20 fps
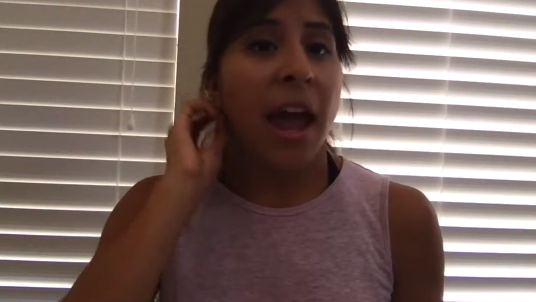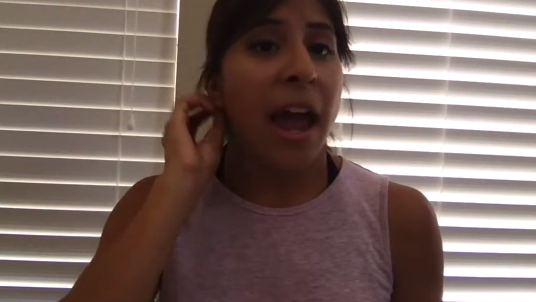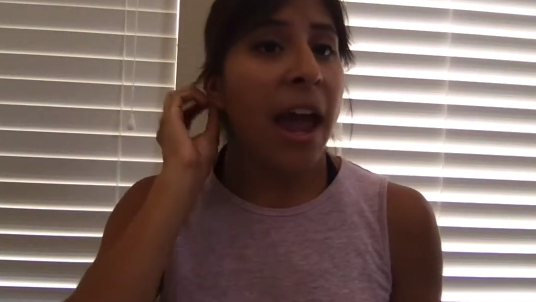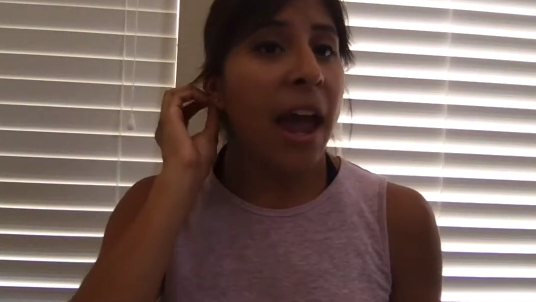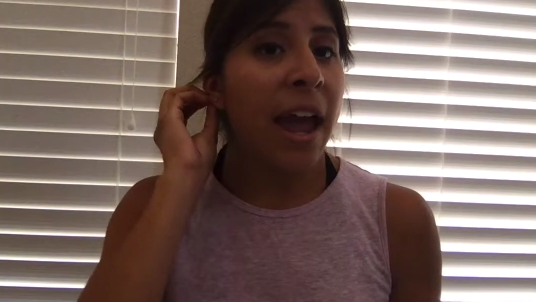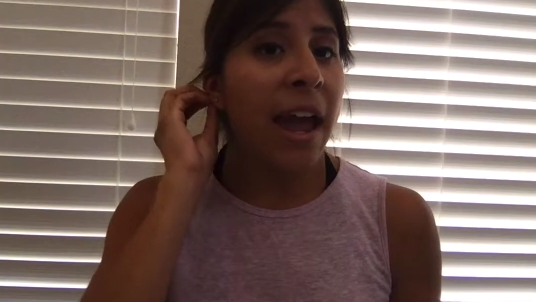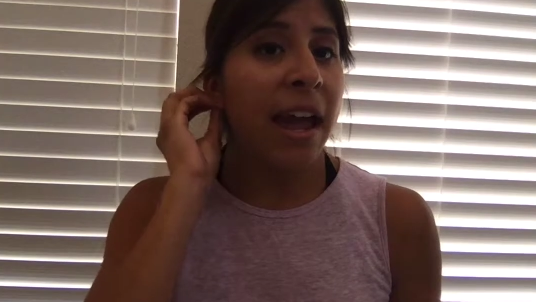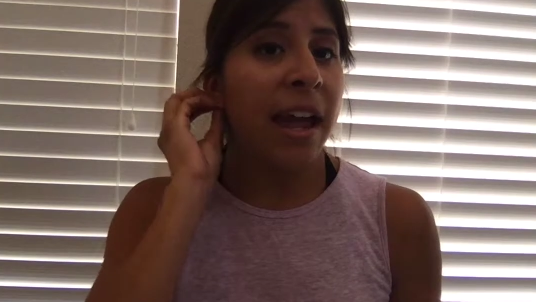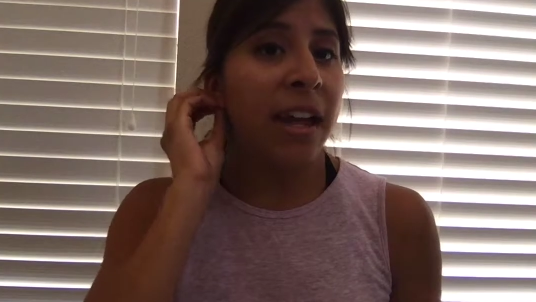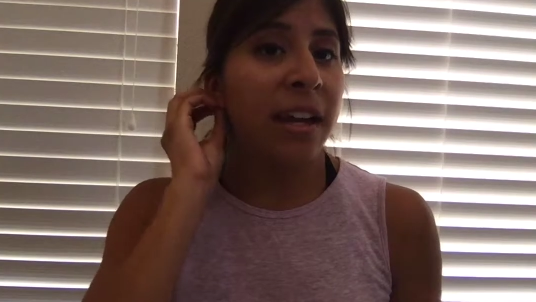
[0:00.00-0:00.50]

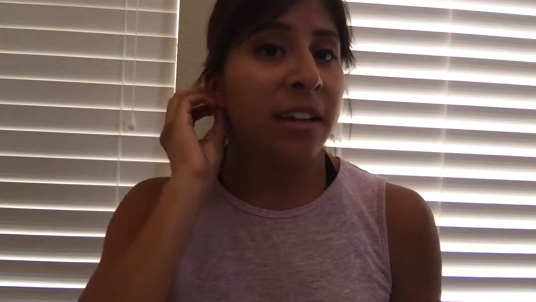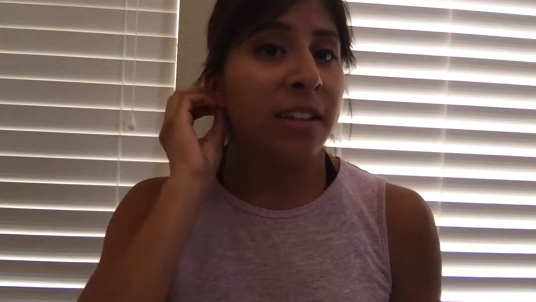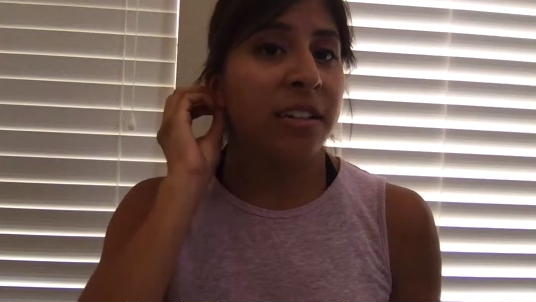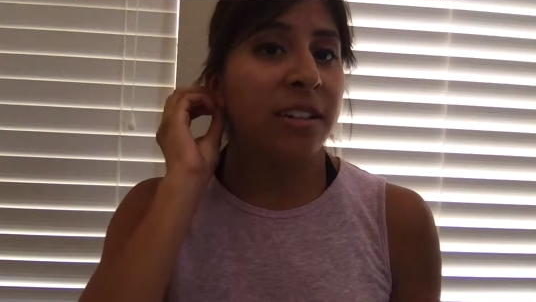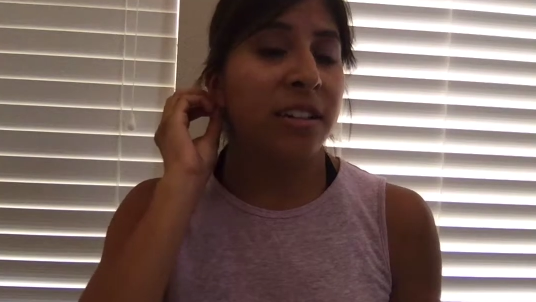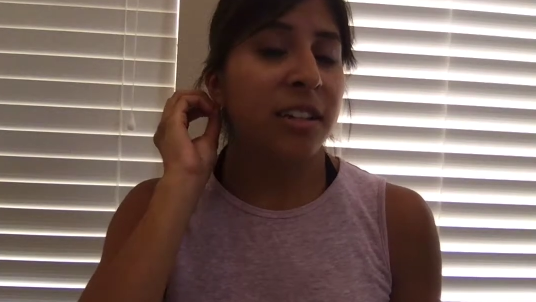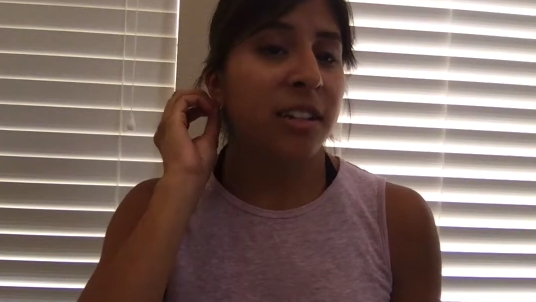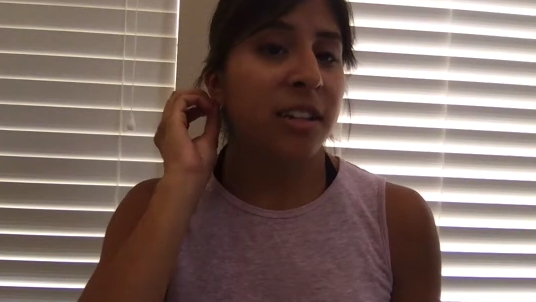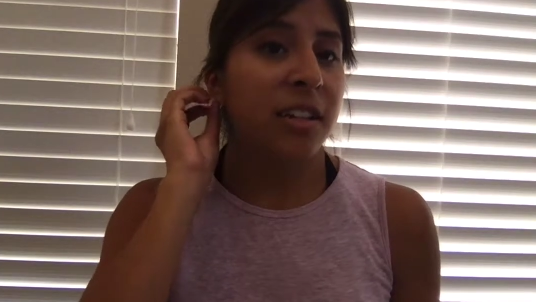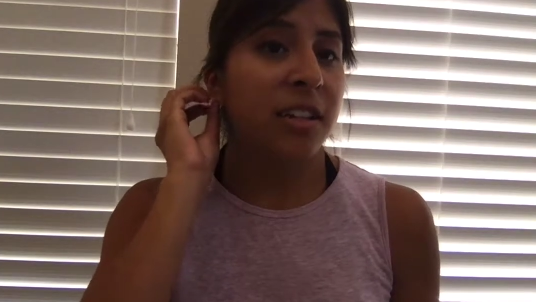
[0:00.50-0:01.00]

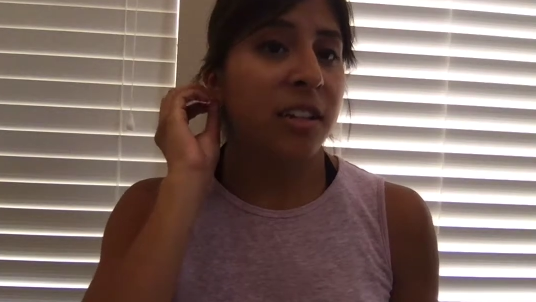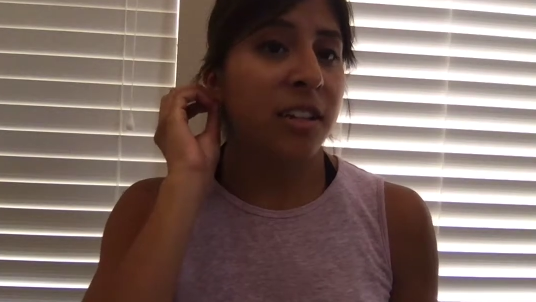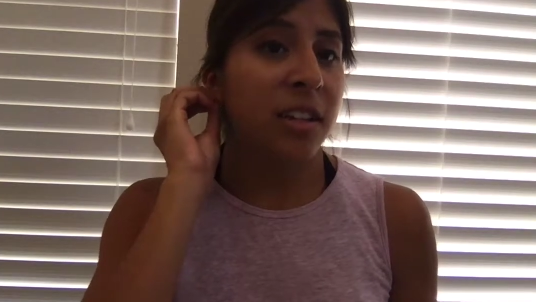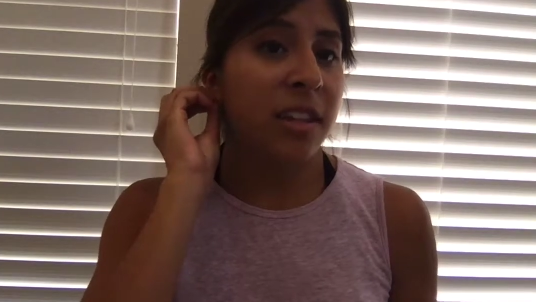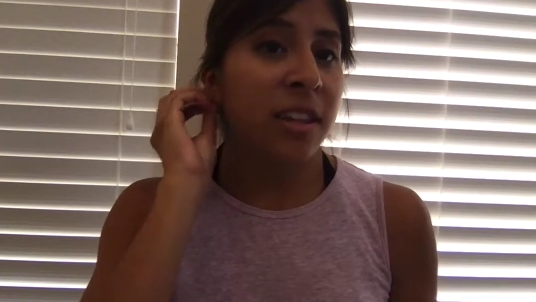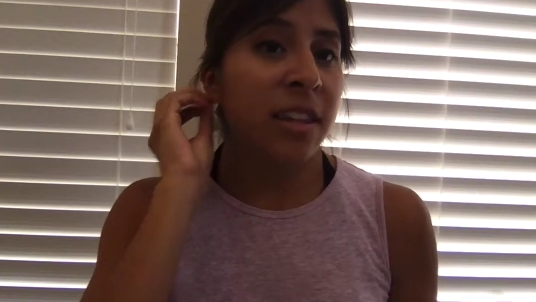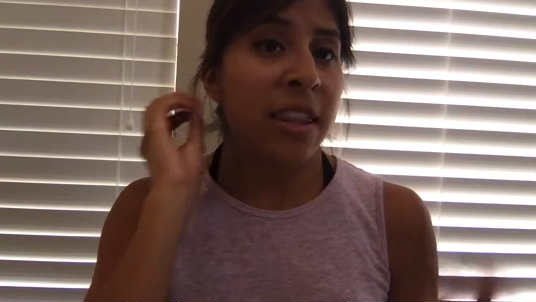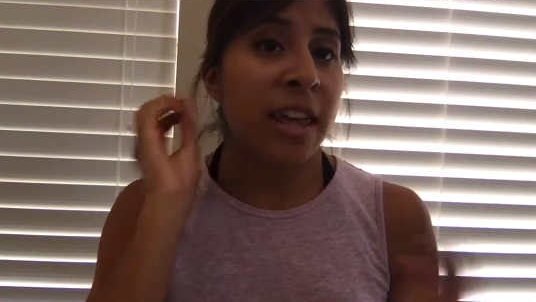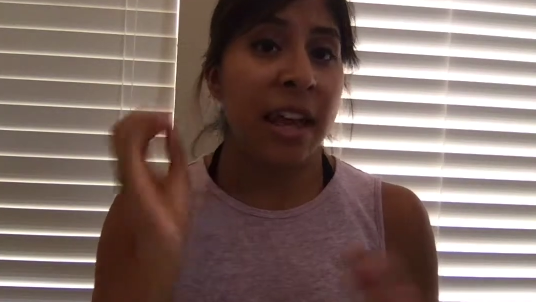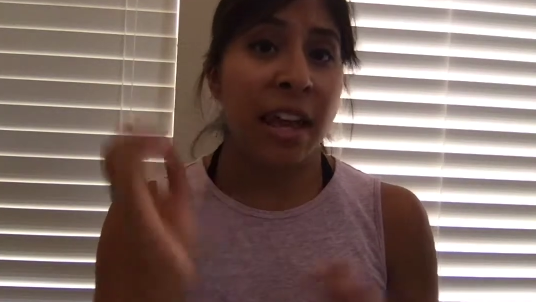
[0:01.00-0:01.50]
and
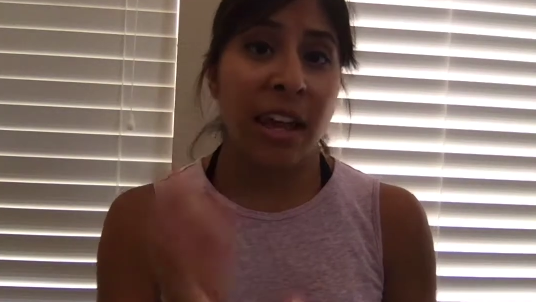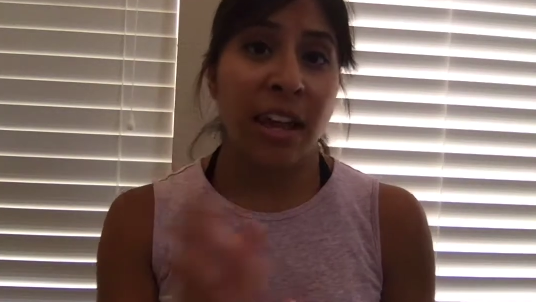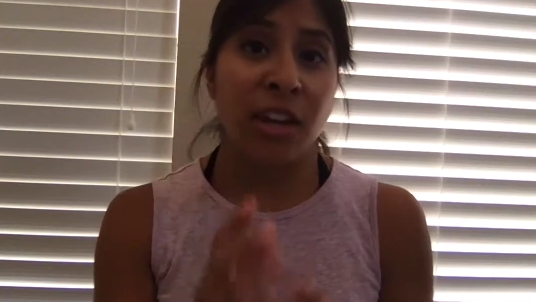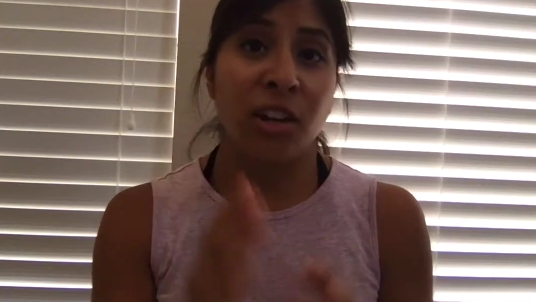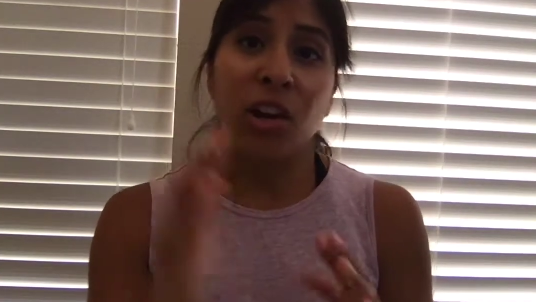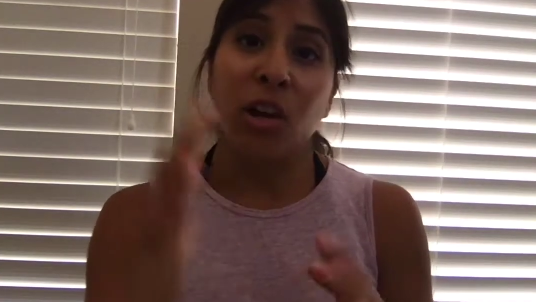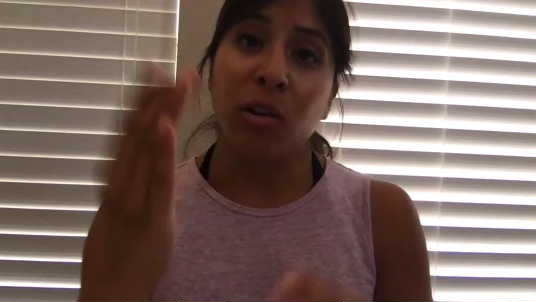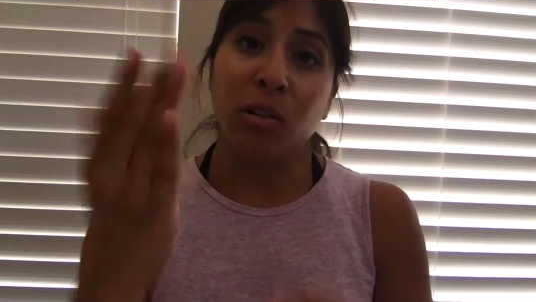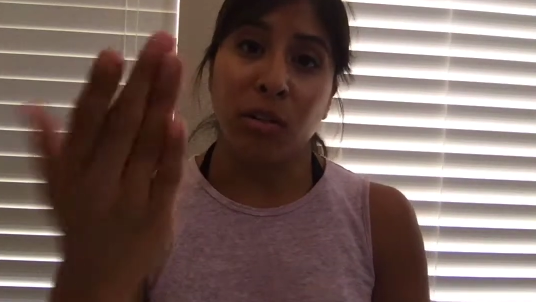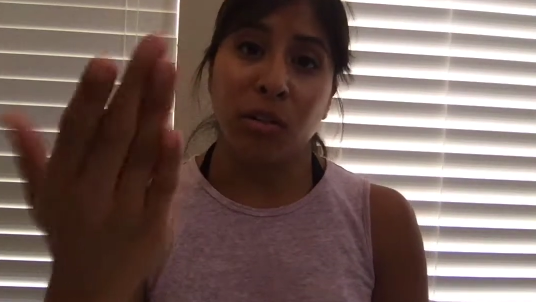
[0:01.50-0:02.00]
they
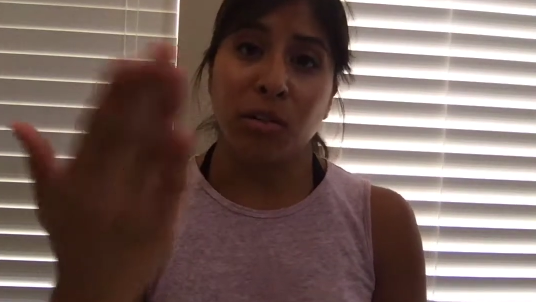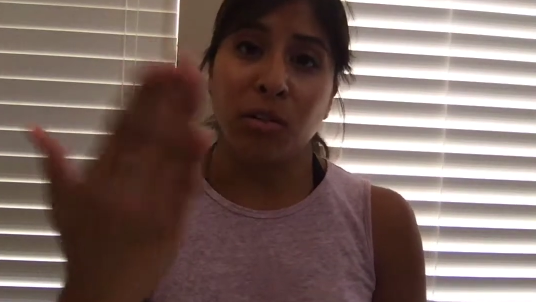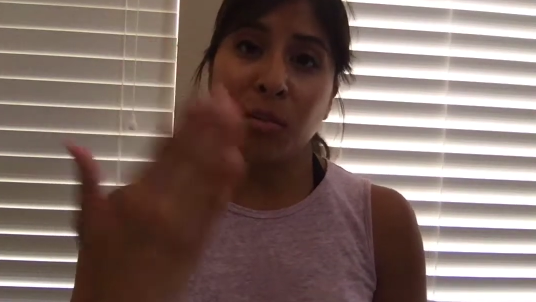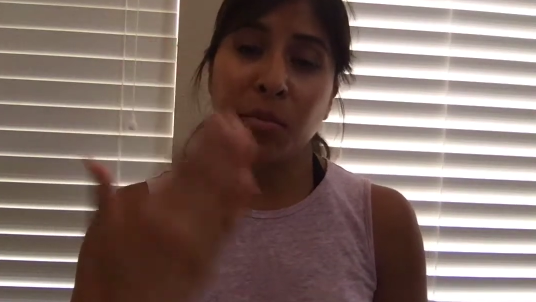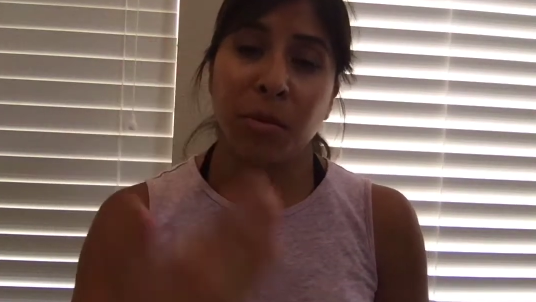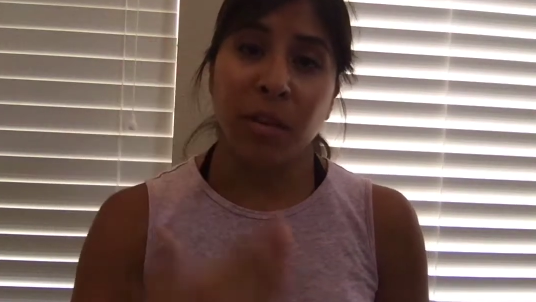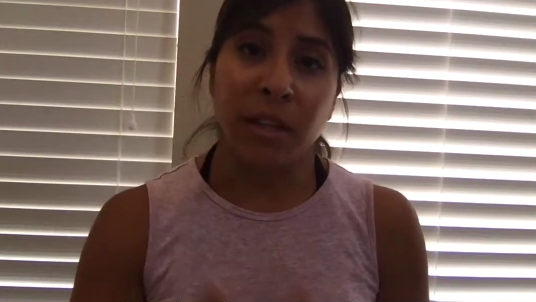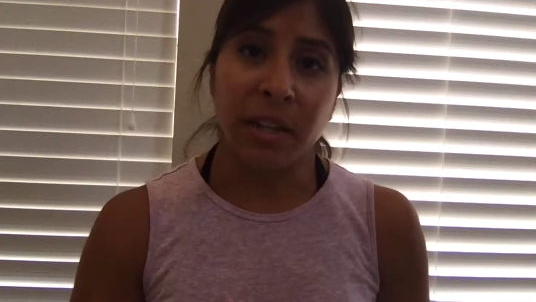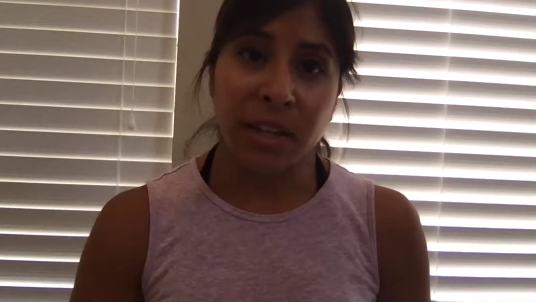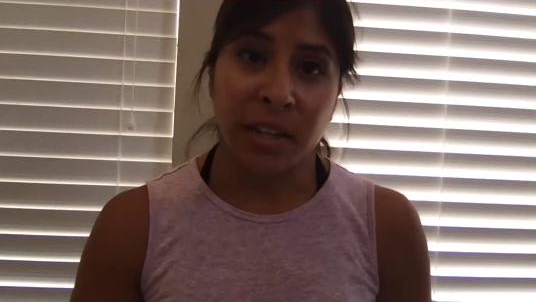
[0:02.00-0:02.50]
go through the
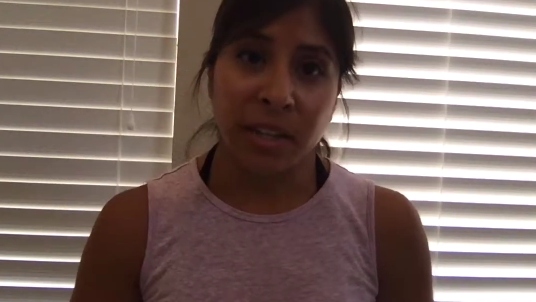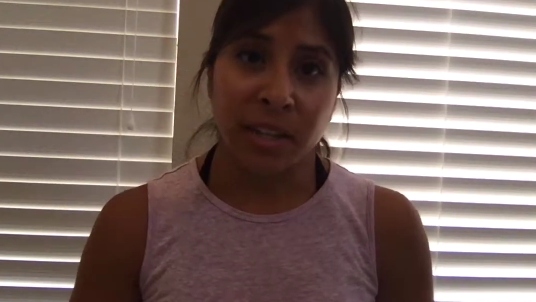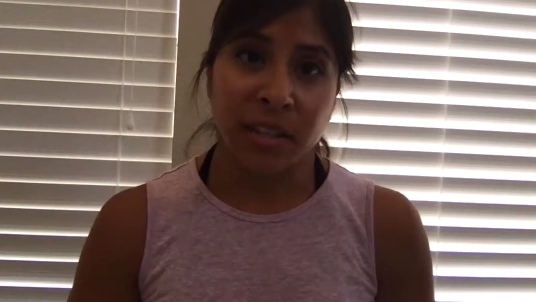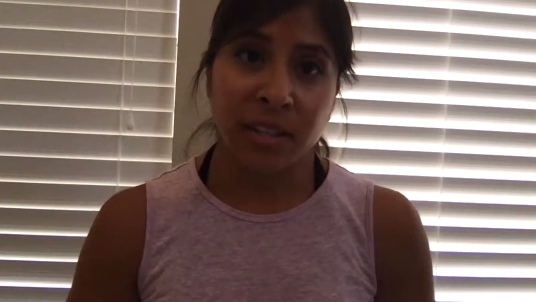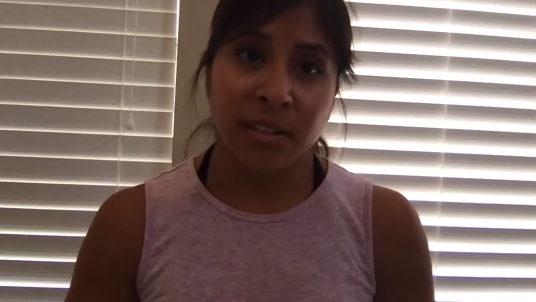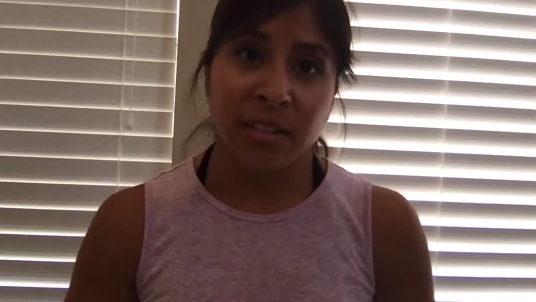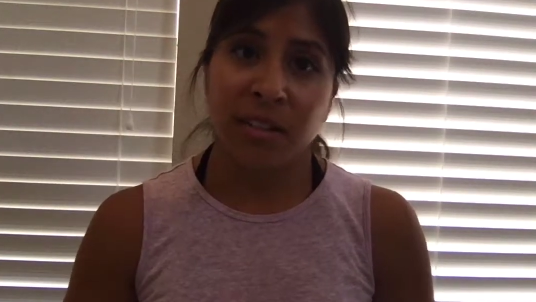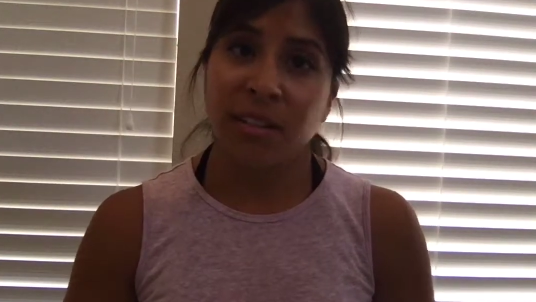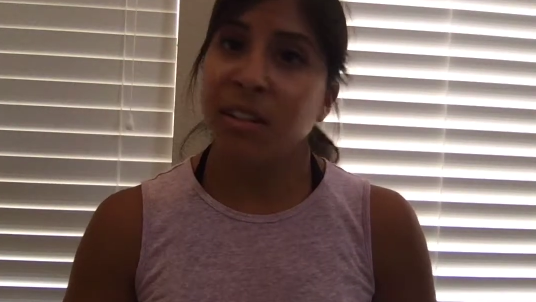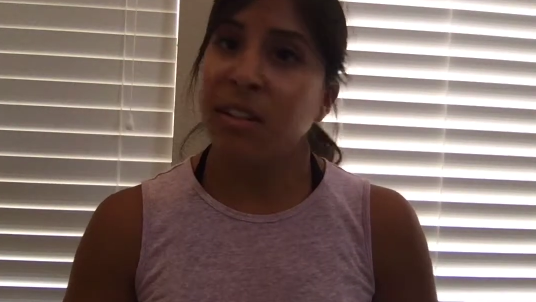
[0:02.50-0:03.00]

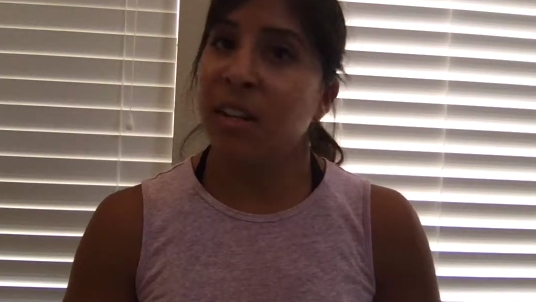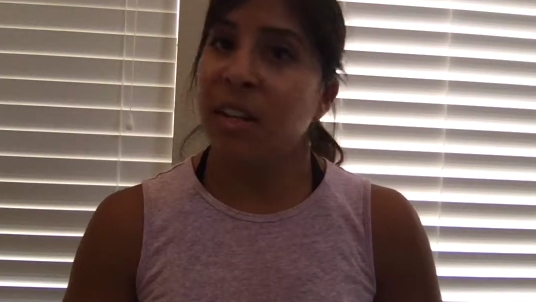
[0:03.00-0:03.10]
playlist.